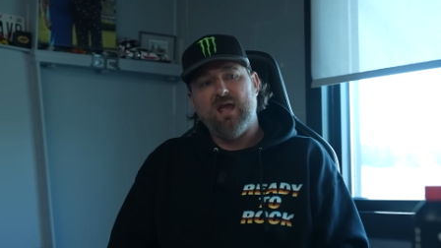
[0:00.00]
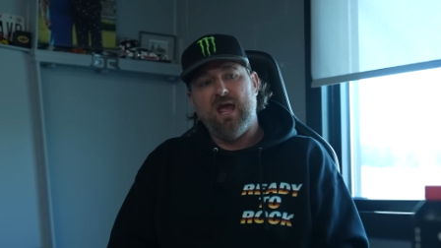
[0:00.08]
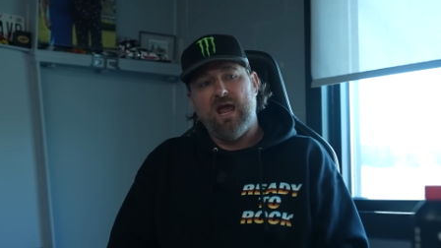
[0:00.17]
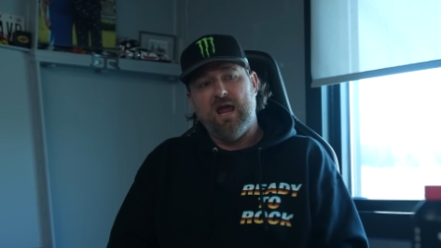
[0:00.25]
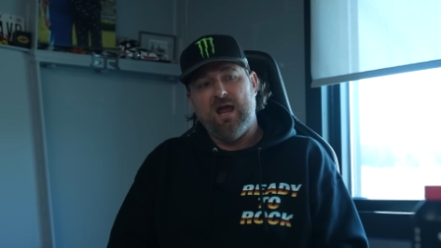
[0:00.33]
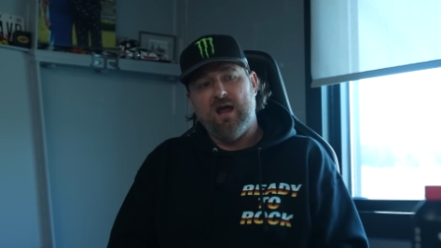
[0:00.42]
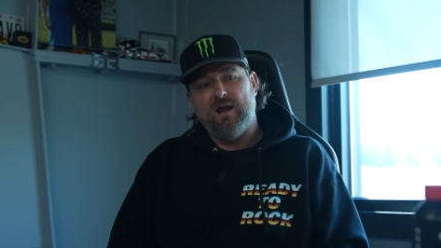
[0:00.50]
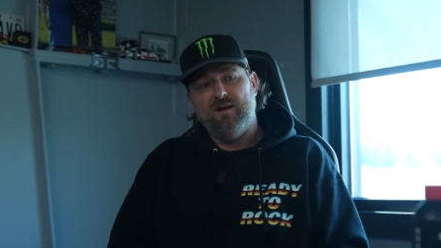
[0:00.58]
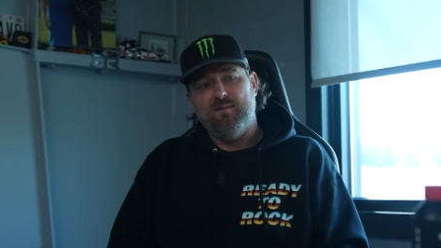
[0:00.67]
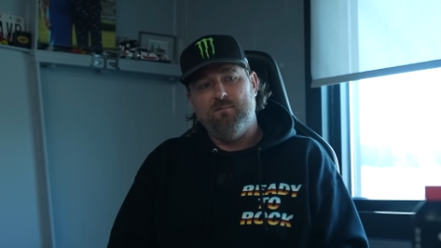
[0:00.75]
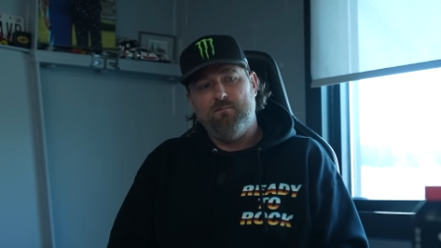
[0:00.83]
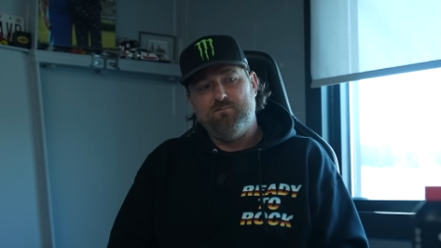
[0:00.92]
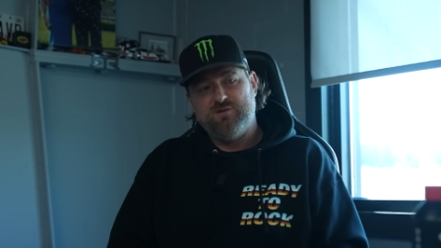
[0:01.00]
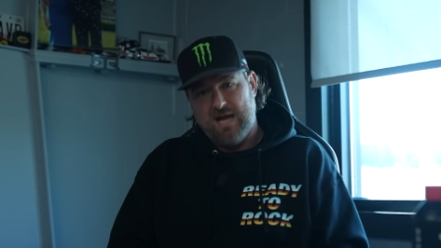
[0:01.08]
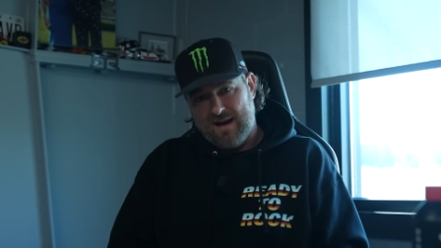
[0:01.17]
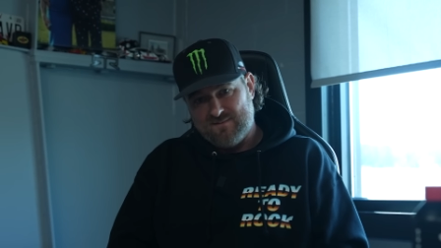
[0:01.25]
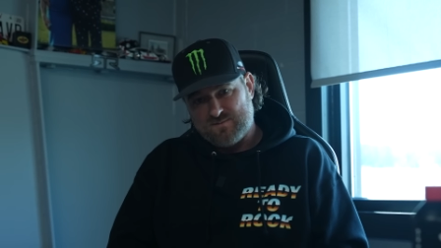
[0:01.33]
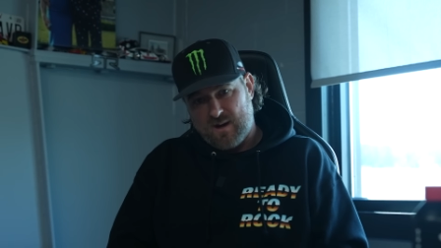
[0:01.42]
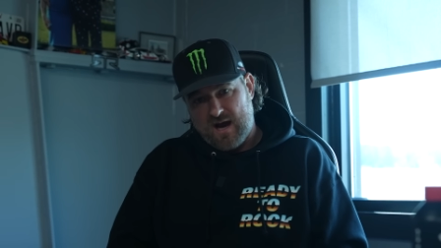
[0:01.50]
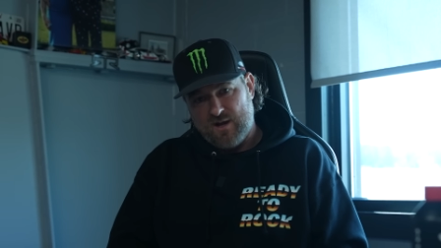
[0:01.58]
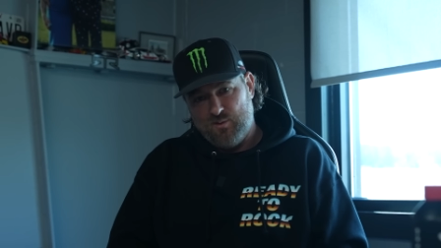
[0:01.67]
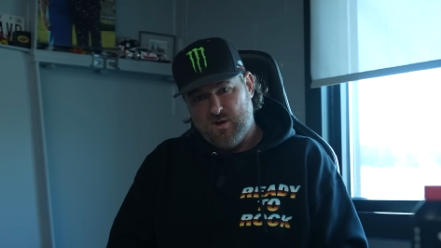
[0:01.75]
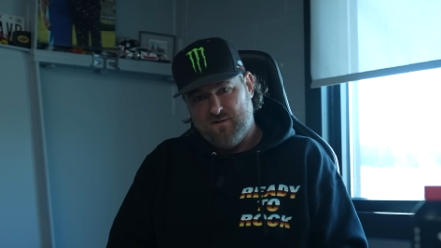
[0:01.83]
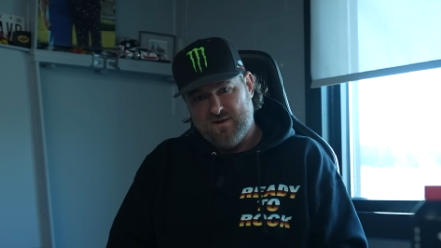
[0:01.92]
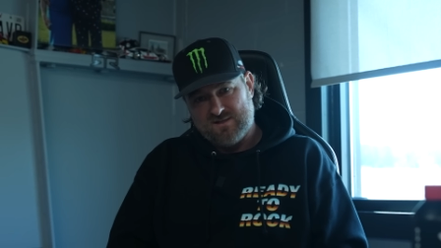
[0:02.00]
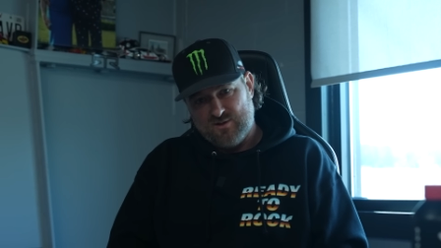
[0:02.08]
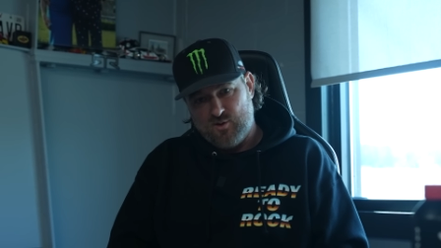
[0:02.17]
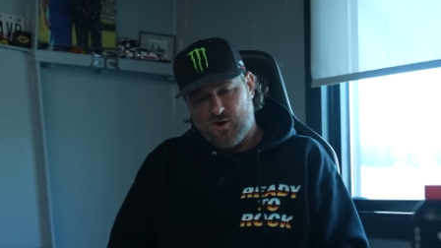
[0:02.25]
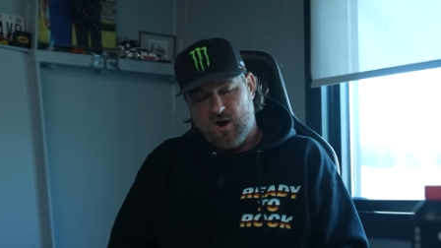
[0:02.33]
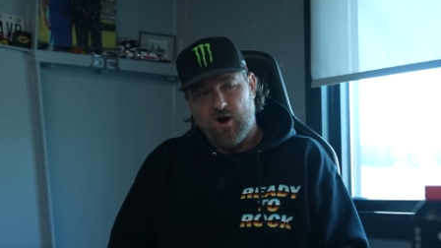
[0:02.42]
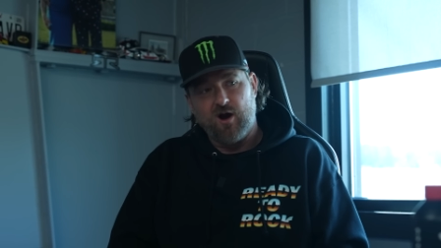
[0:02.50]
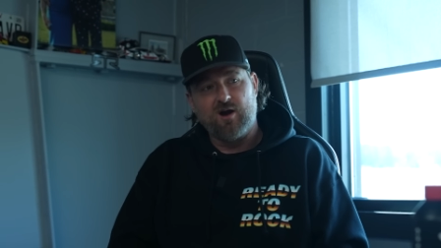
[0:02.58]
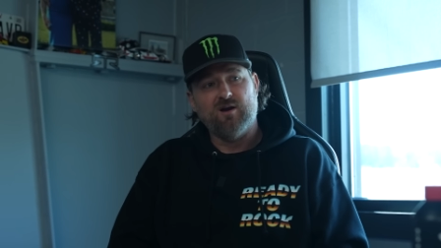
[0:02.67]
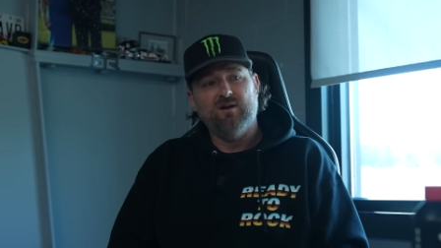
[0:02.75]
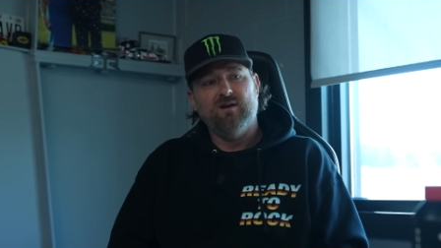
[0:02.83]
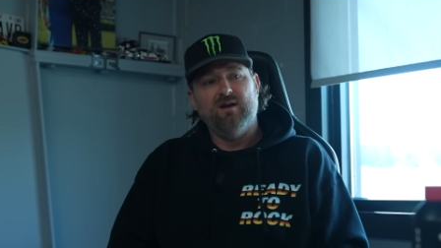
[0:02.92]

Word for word: and James behind the wheel of his new car